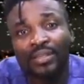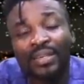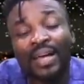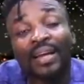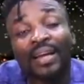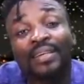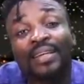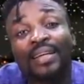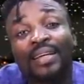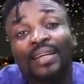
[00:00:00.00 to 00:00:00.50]

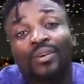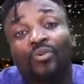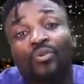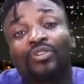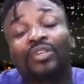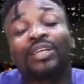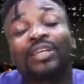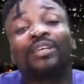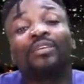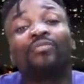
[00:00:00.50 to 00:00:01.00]
now there they
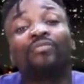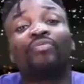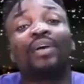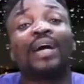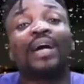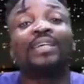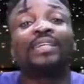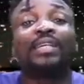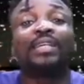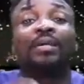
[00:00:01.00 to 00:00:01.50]
go to
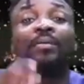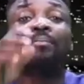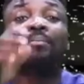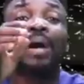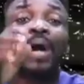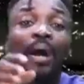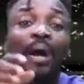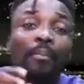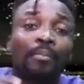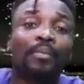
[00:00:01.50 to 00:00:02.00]
invite the
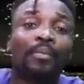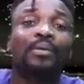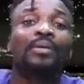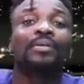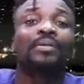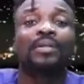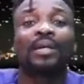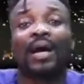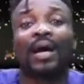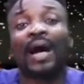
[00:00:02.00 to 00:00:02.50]
imam
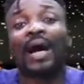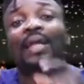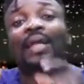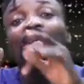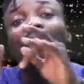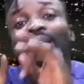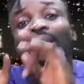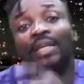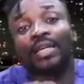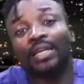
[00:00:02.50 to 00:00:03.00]

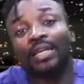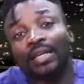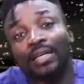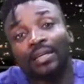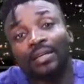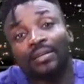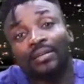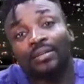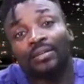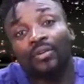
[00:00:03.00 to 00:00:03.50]
and
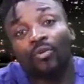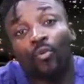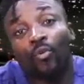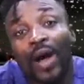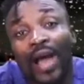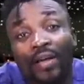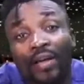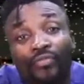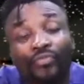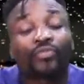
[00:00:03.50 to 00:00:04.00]
the
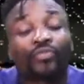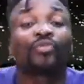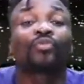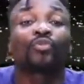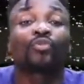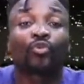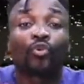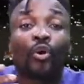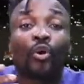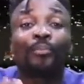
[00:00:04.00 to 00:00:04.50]
wife,
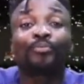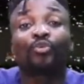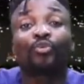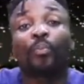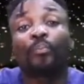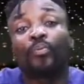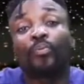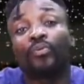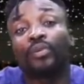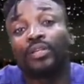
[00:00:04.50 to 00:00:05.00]
come
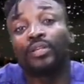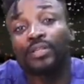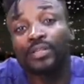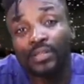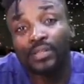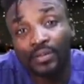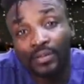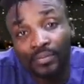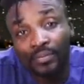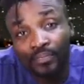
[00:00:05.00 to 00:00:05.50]
to
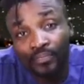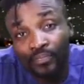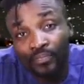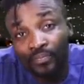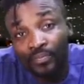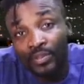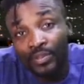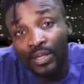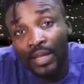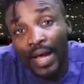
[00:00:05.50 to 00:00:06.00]
police.
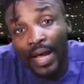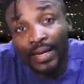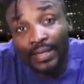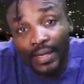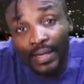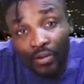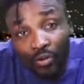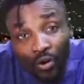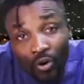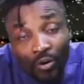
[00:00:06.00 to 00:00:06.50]

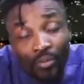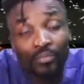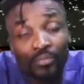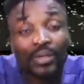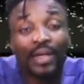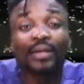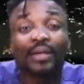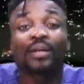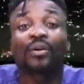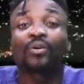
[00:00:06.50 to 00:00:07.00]
And they
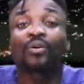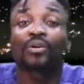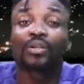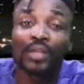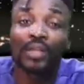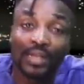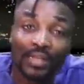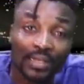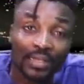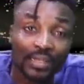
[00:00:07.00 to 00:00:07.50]
come, and they go
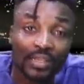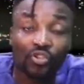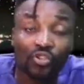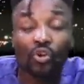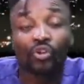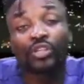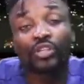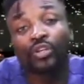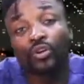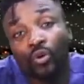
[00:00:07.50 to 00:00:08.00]
to the house and
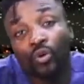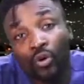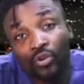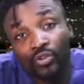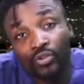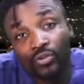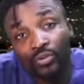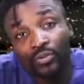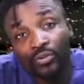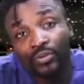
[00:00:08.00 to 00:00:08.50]
say, something
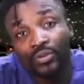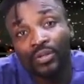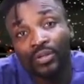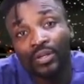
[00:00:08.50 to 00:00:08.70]
lost.